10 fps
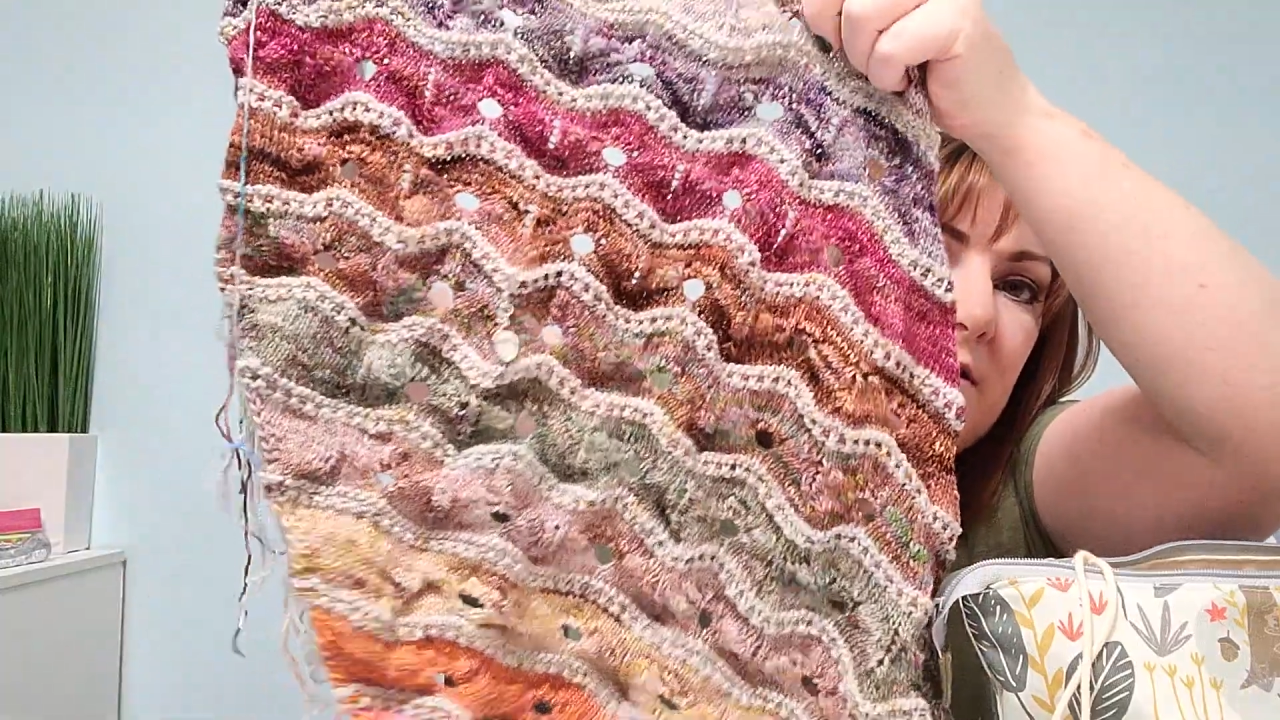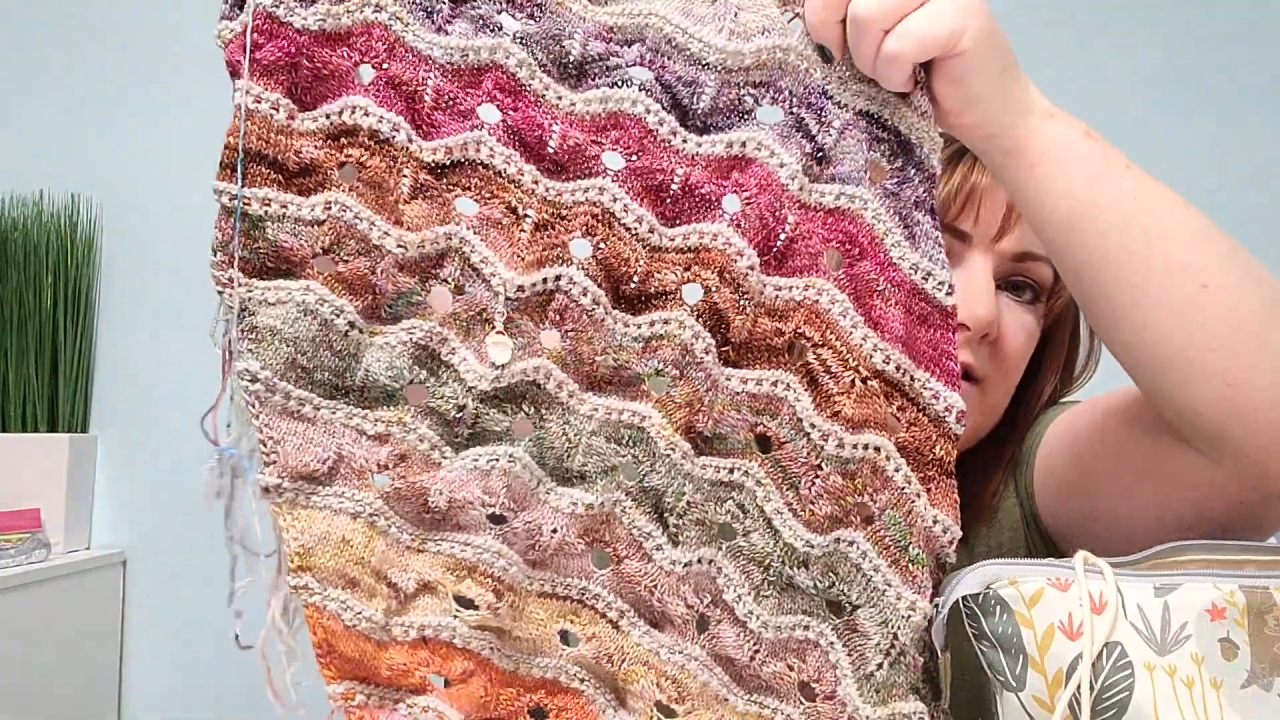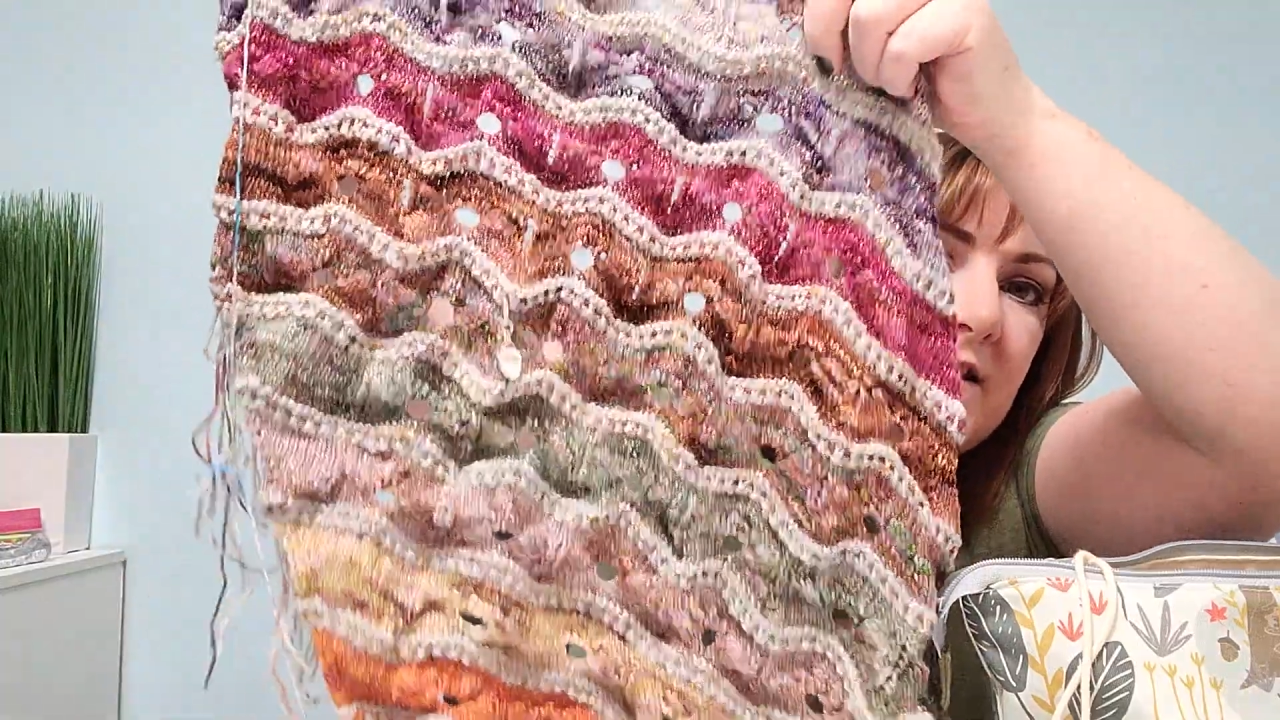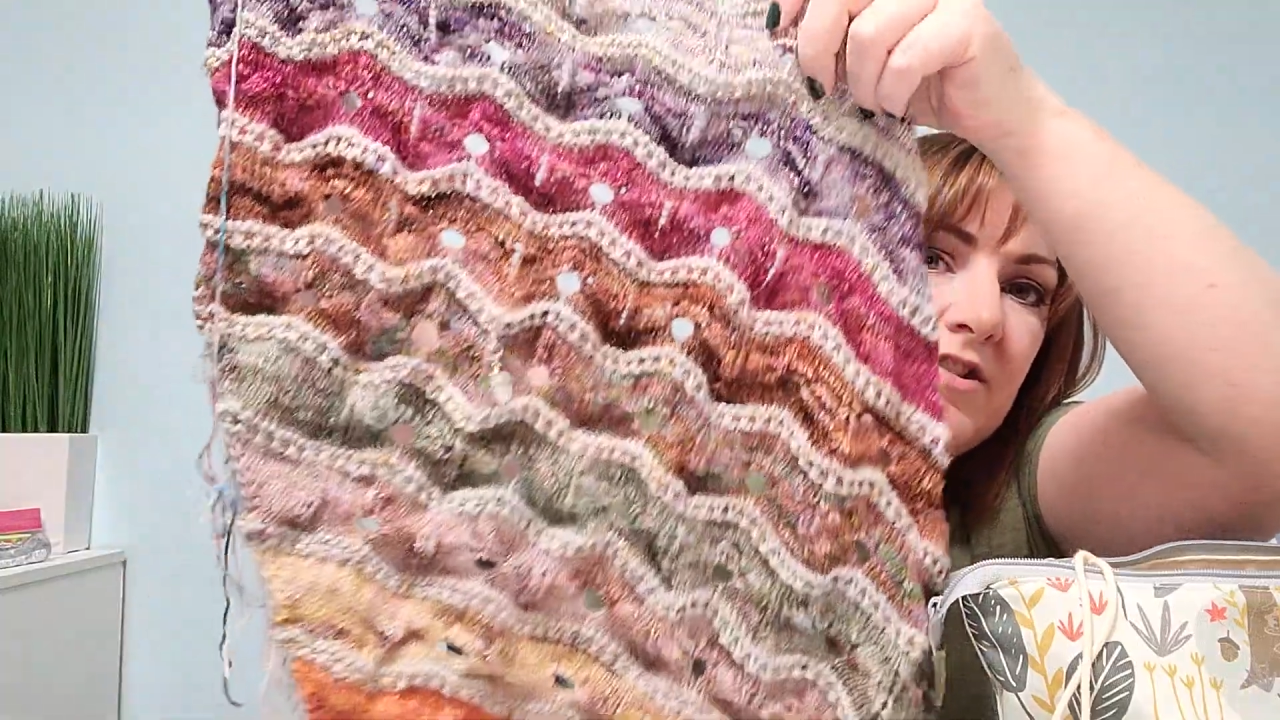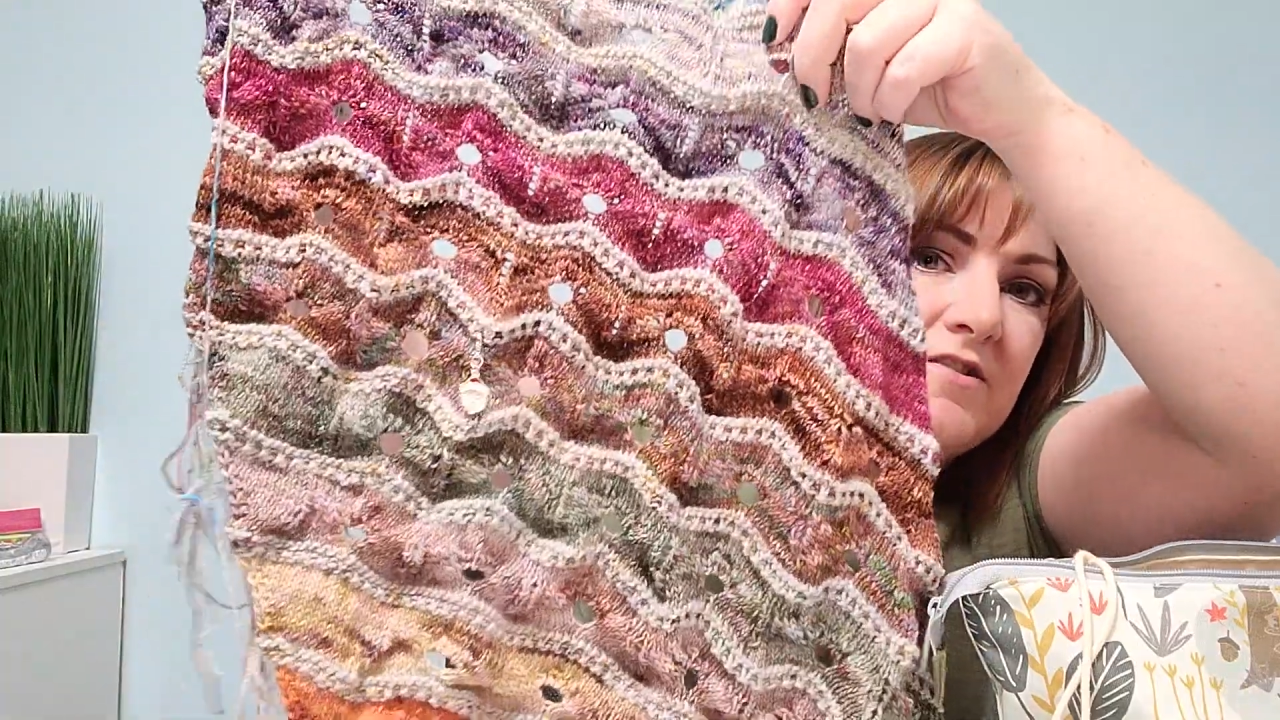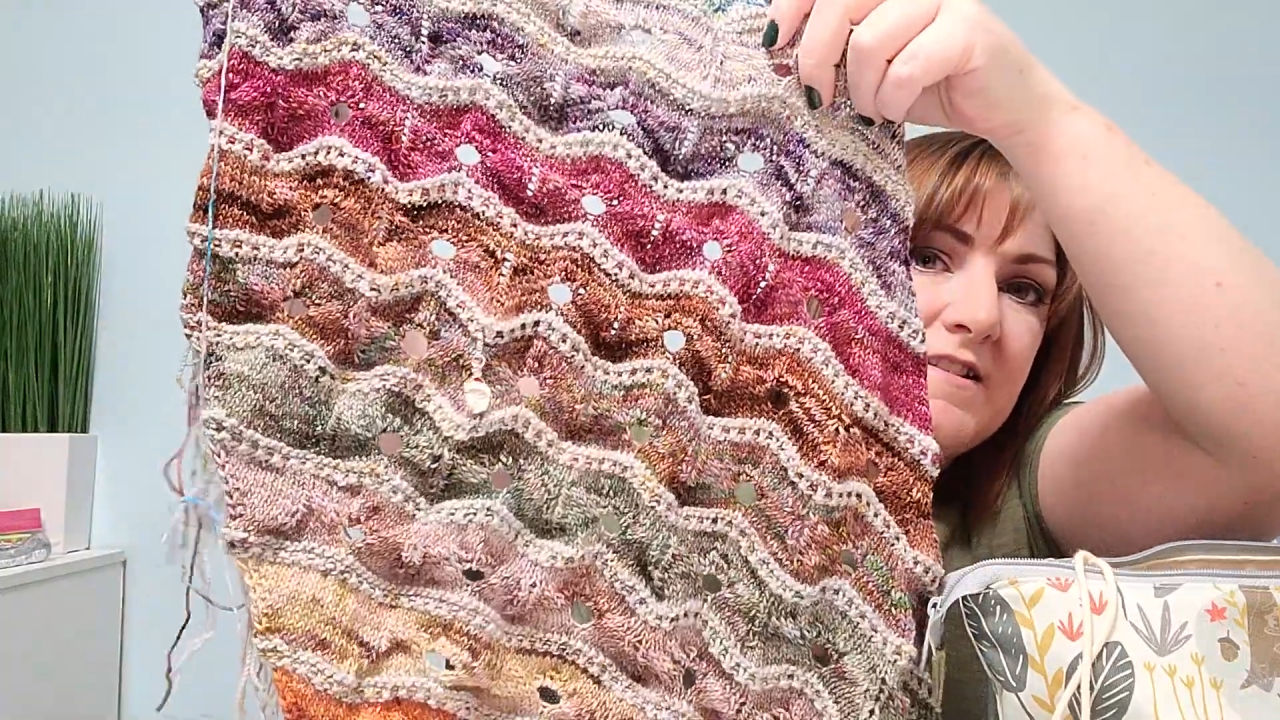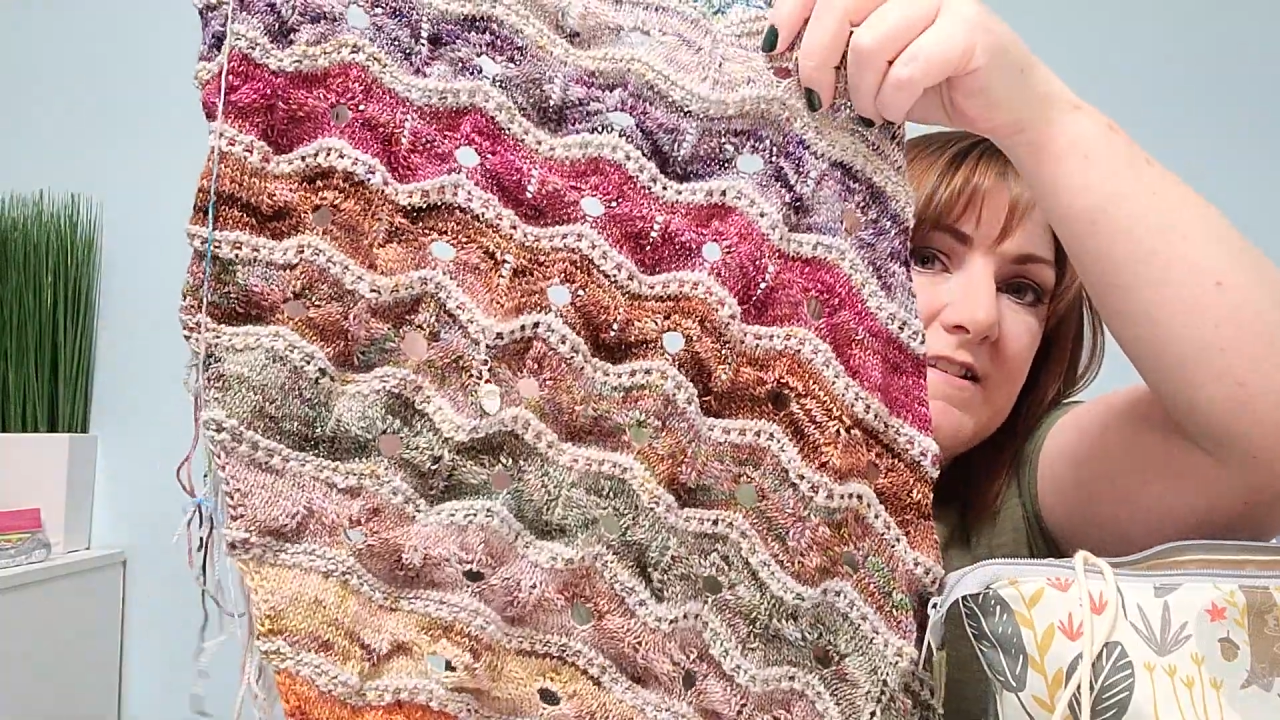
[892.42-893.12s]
And then you see